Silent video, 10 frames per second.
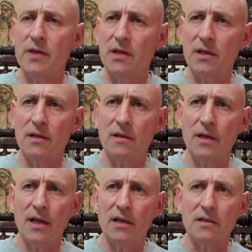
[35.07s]
in
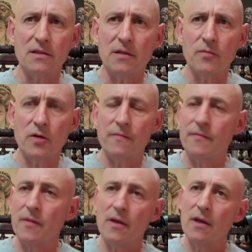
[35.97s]
England somewhere.
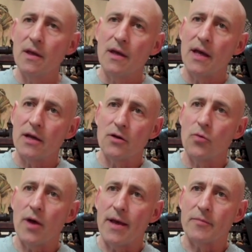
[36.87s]
I don't know
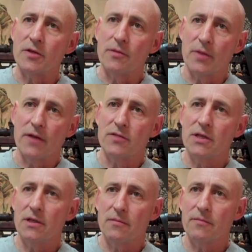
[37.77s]
what happened to them, but I've
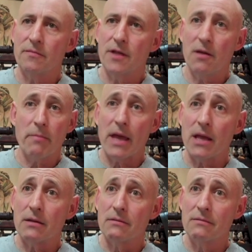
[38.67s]
seen them. They're not
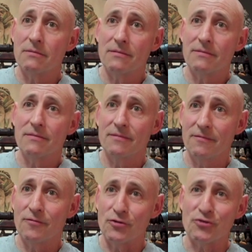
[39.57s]
bad
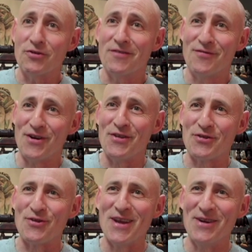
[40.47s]
for a
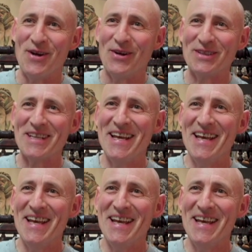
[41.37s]
3-year-old.